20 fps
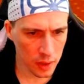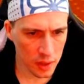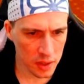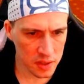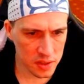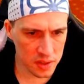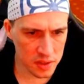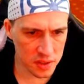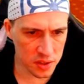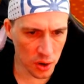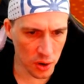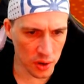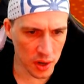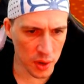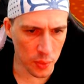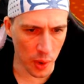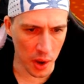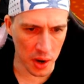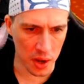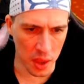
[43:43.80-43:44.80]
It's
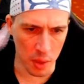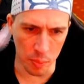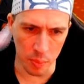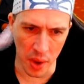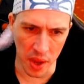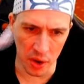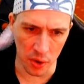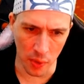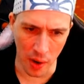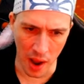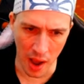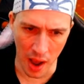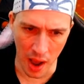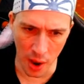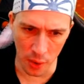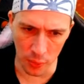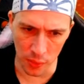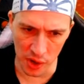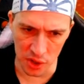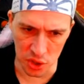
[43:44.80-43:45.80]
certainly one of the better
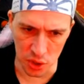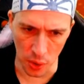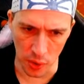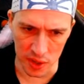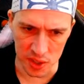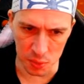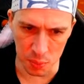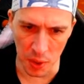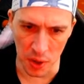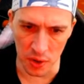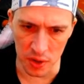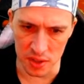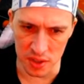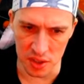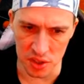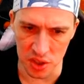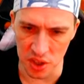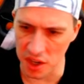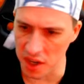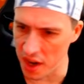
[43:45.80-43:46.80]
retro
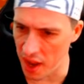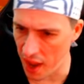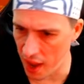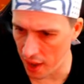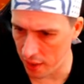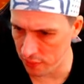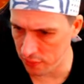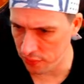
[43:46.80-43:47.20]
experiences you're going to have.